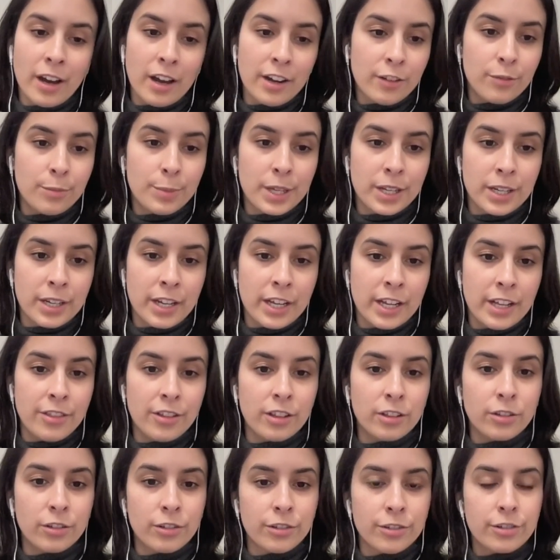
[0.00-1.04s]
have been in the
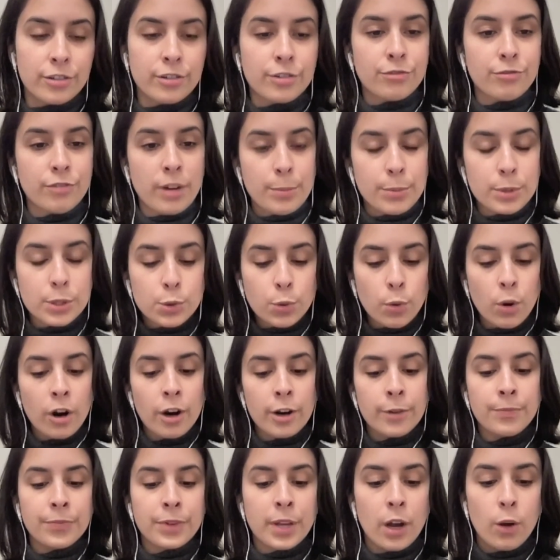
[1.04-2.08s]
learner's
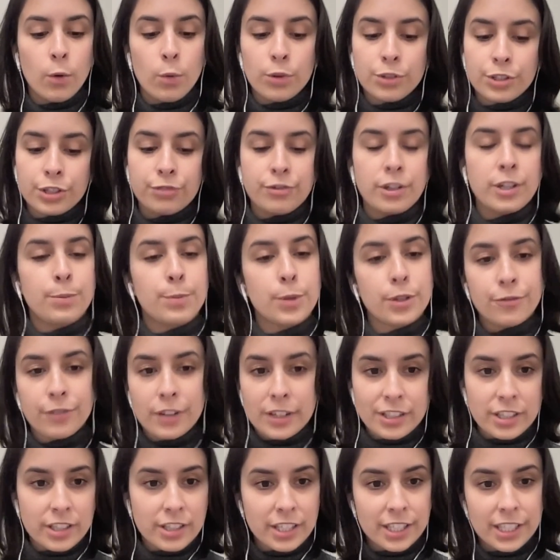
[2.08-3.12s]
repertoire, we'll just run a
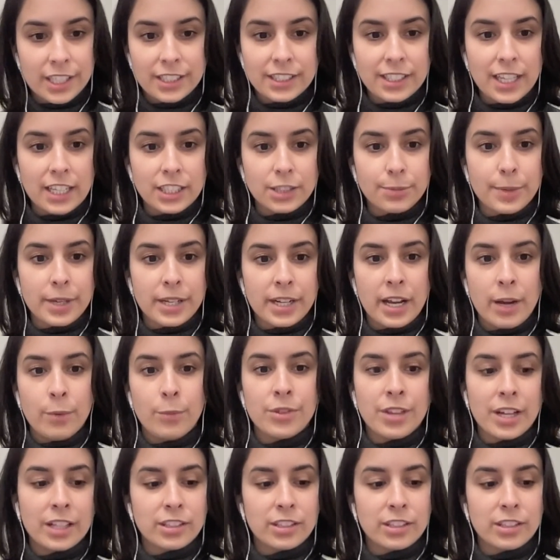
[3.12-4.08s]
proficiency assessment. And what that's